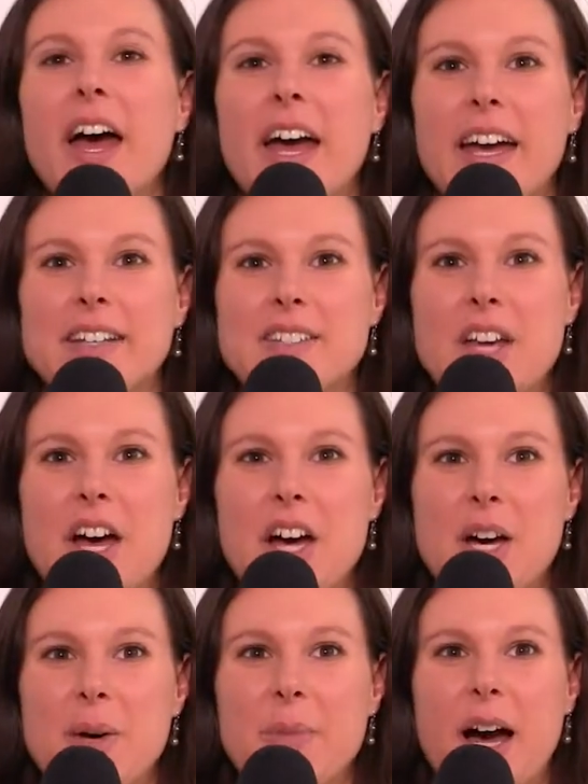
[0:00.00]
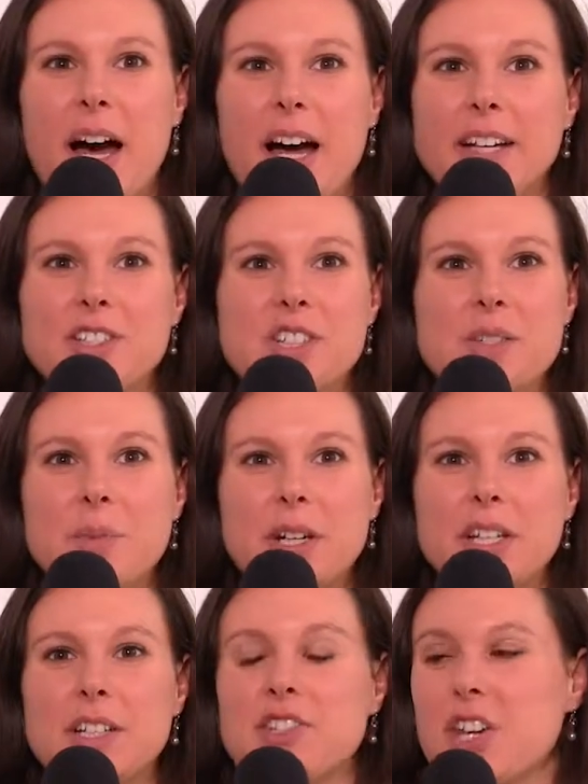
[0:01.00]
And I just
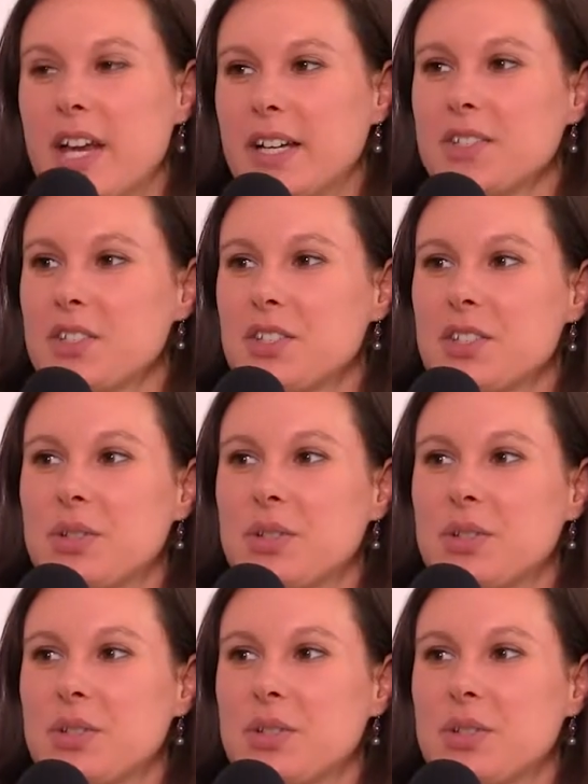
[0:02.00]
wanted a chance